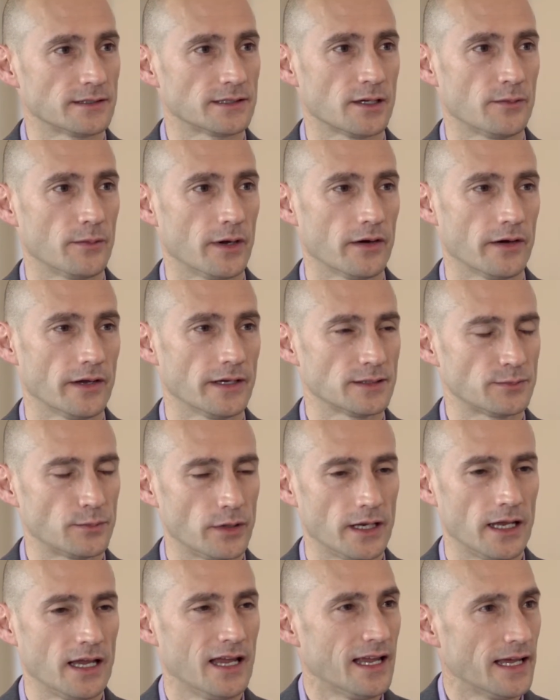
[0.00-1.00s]
in some areas,
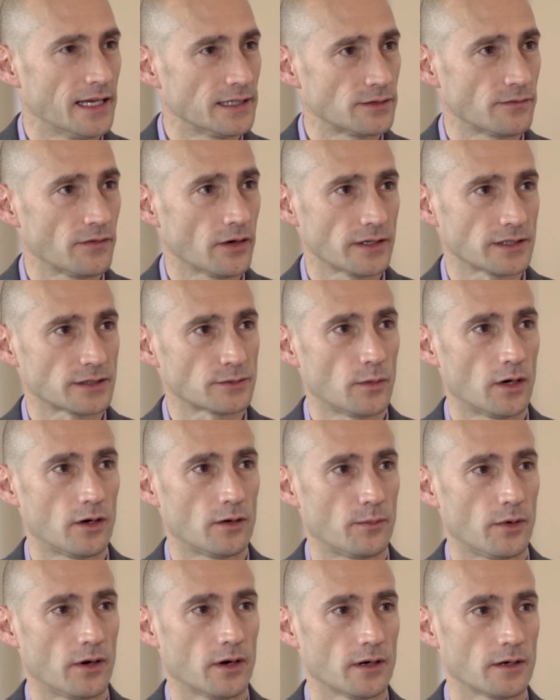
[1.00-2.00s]
but it's a very
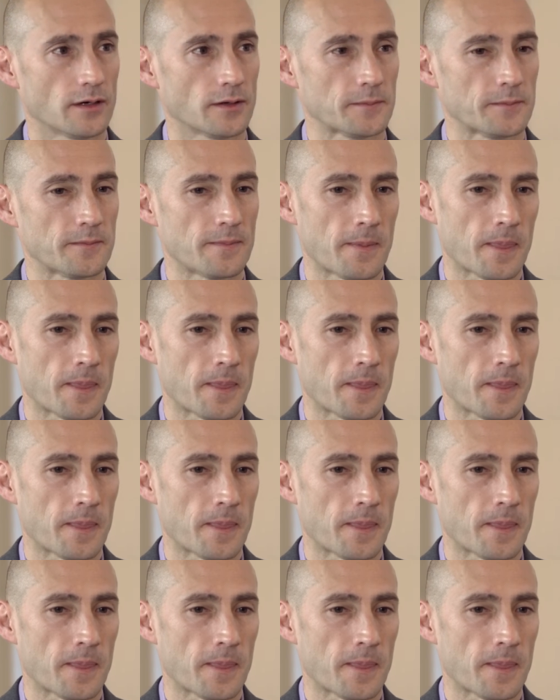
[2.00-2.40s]
small part.